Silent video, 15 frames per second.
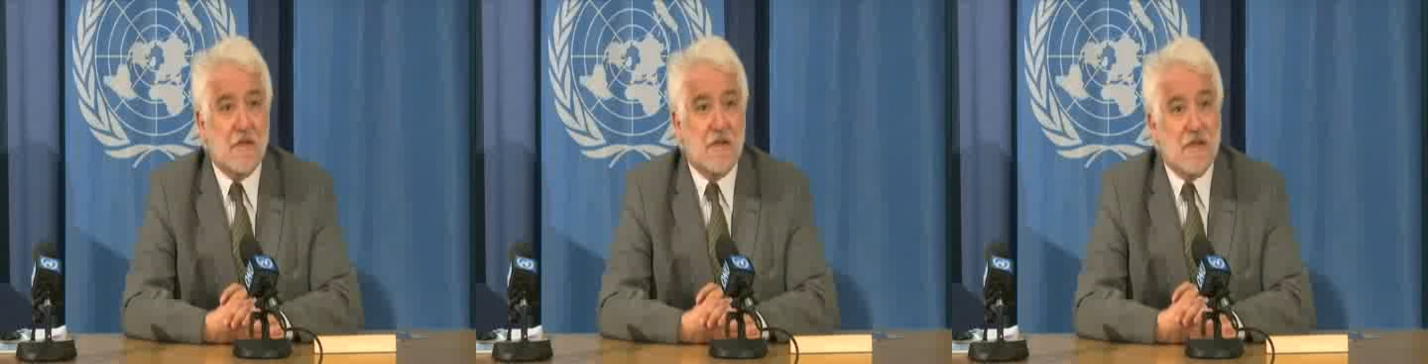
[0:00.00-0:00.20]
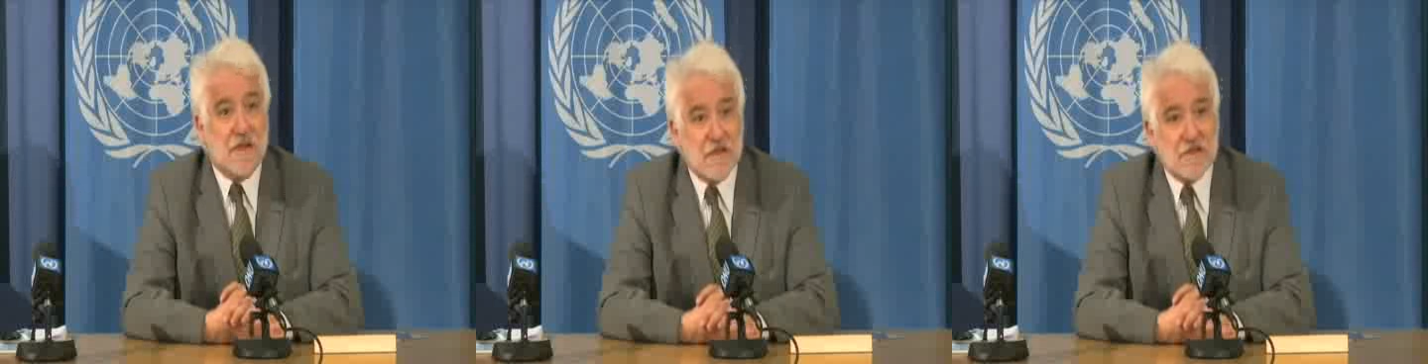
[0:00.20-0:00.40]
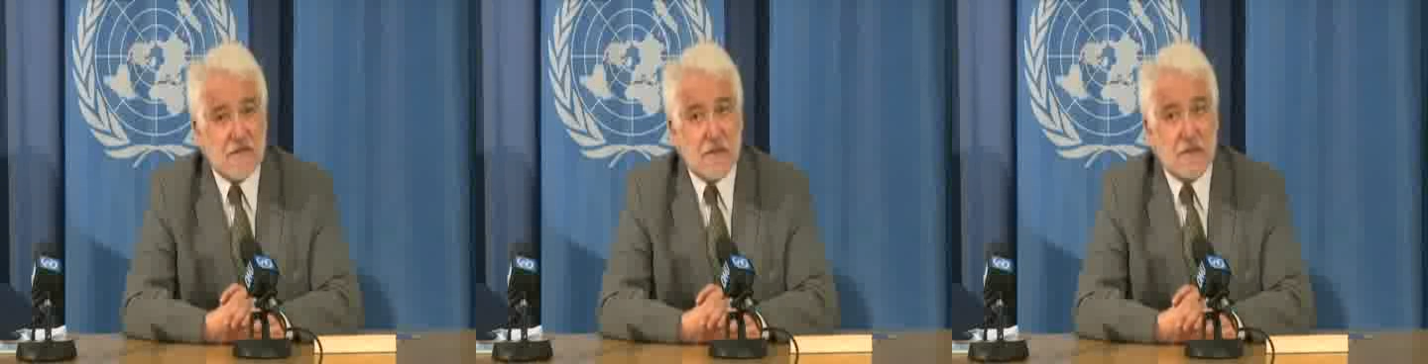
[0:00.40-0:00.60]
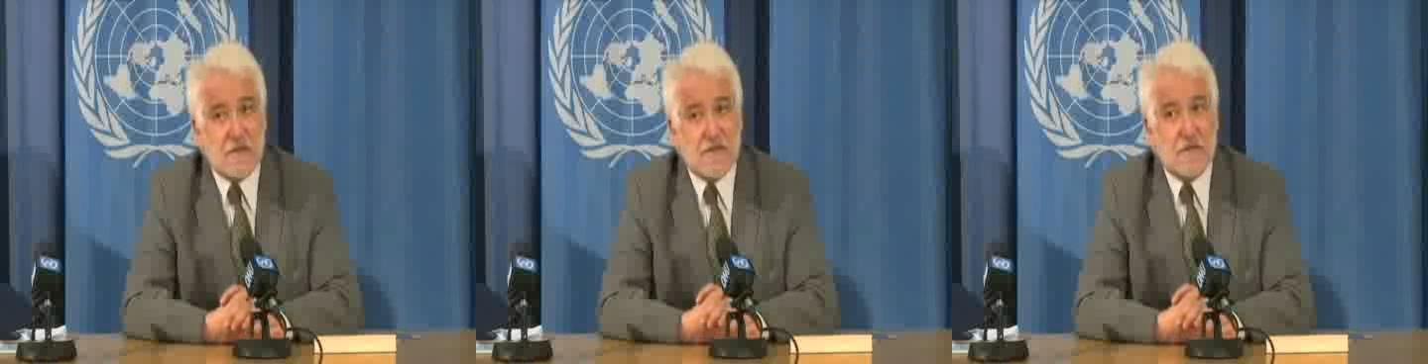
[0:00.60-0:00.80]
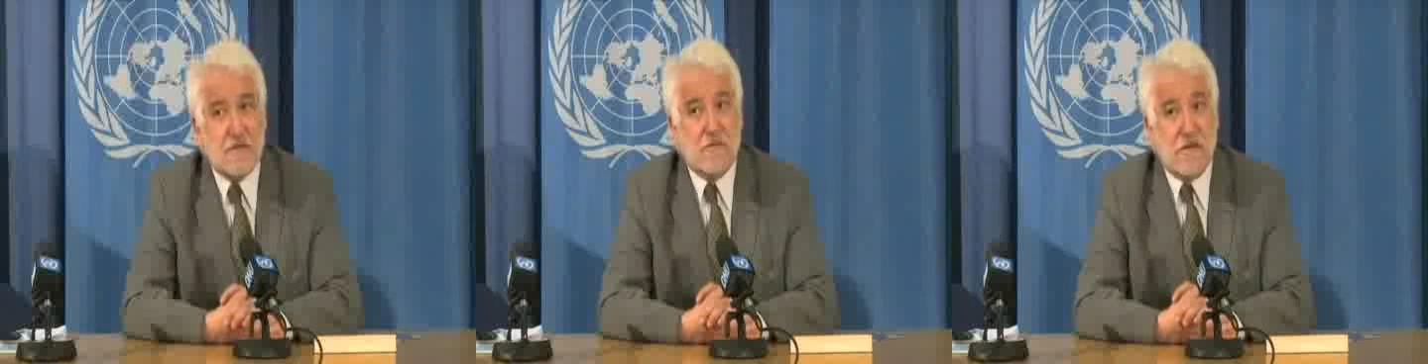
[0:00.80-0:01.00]
easier
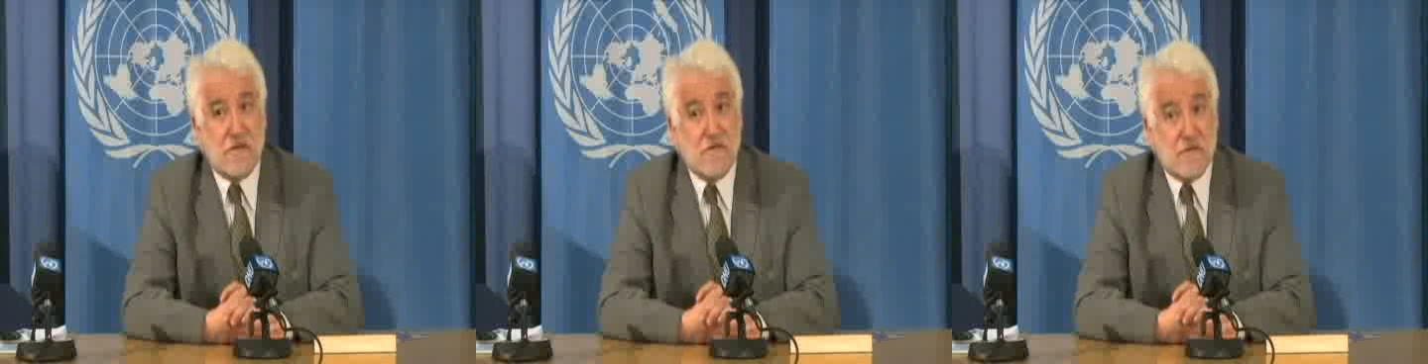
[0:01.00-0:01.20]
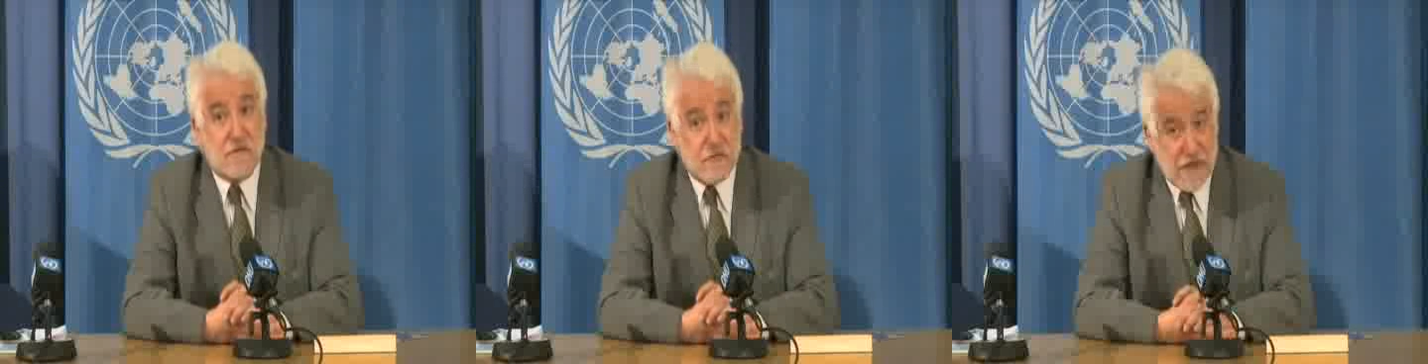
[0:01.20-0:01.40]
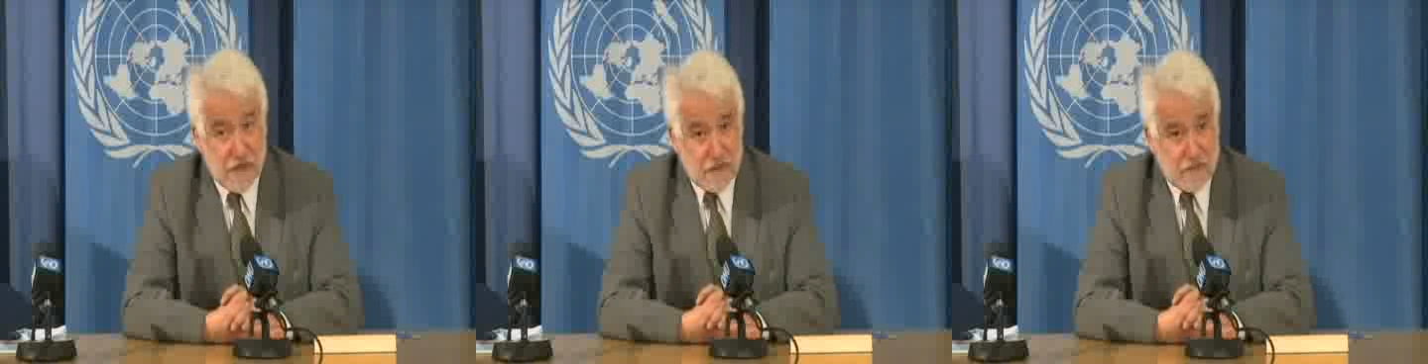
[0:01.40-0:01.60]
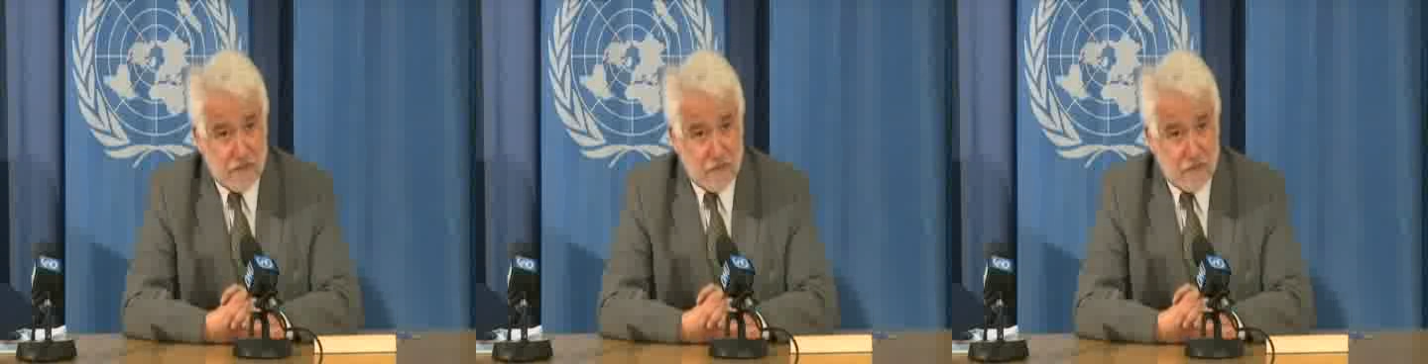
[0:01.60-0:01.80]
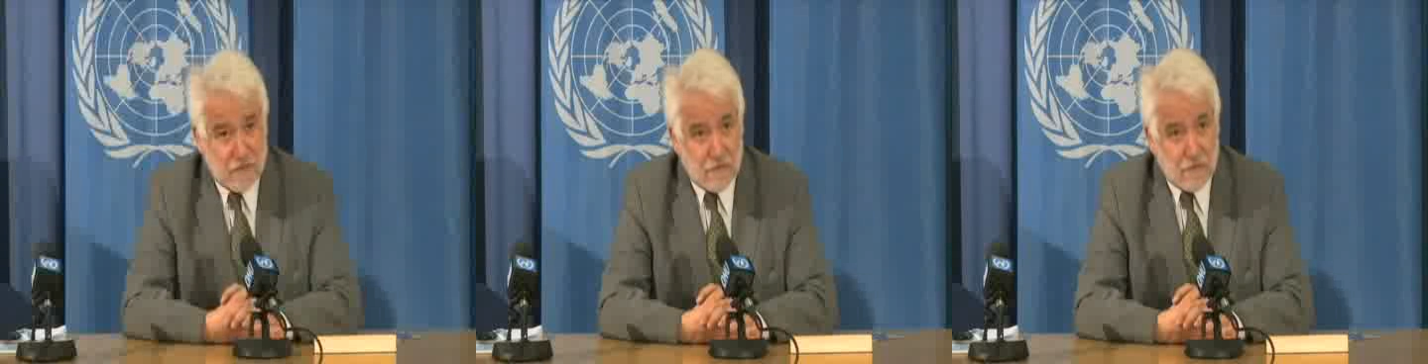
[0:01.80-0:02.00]
to
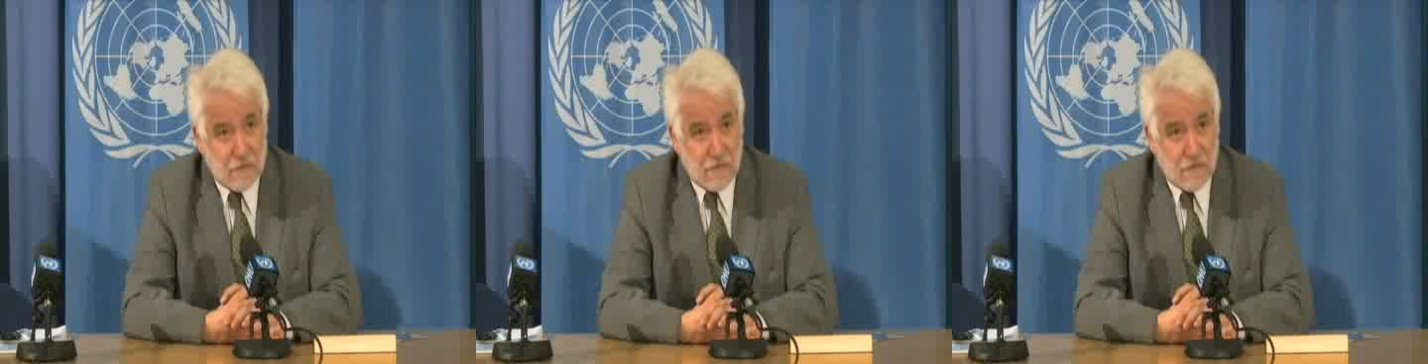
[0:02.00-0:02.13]
infect